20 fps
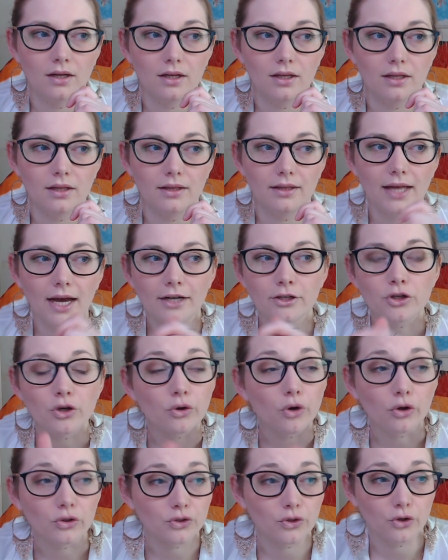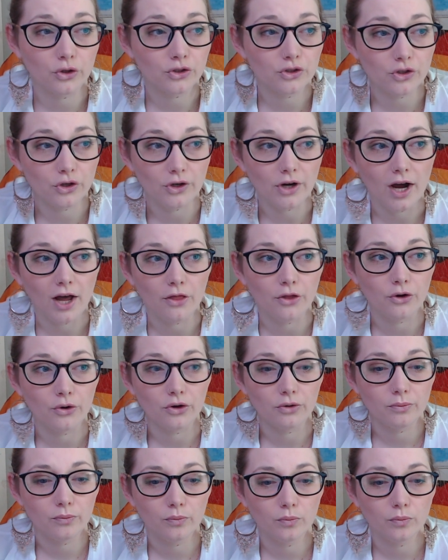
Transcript: that don't also concern other